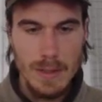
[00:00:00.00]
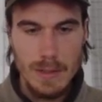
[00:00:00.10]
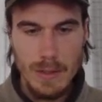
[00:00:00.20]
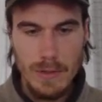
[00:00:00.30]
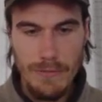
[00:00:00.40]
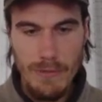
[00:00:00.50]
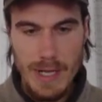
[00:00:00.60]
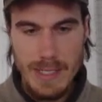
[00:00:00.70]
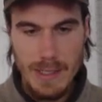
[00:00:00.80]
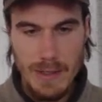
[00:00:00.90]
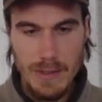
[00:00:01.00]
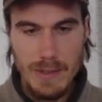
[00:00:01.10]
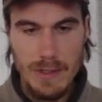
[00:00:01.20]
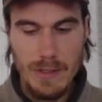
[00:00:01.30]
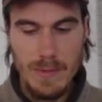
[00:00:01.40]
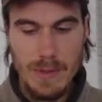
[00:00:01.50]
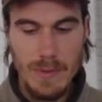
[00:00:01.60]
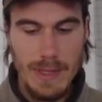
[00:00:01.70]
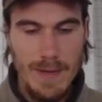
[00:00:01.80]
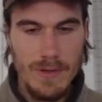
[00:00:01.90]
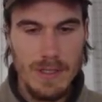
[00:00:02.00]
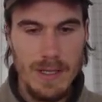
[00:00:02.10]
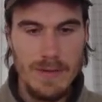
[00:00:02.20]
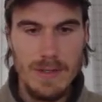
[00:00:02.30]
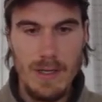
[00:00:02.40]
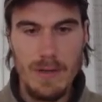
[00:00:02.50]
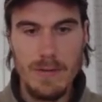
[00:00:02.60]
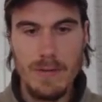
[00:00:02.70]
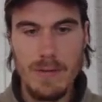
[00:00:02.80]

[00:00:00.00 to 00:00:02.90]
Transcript: It's a good phrase though, synonymous with lavish lifestyle.